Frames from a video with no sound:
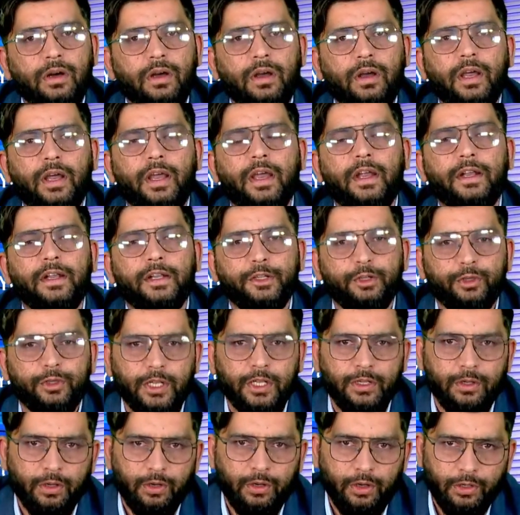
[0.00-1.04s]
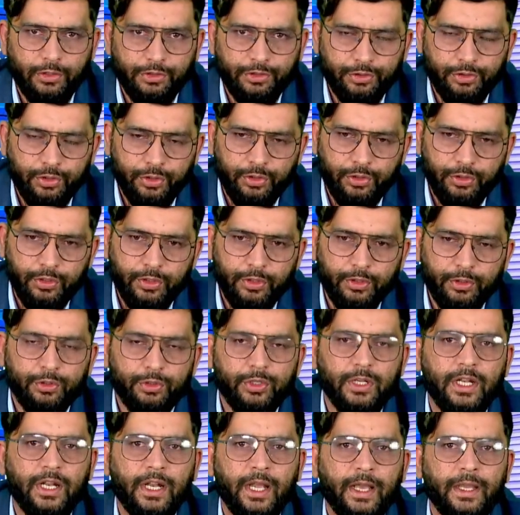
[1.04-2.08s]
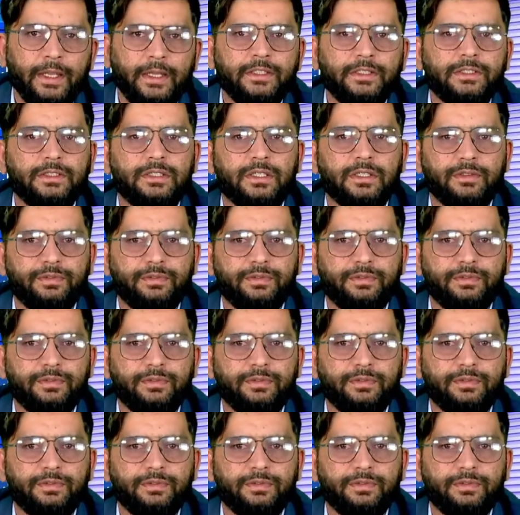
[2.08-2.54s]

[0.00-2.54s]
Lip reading: and you can also utilize the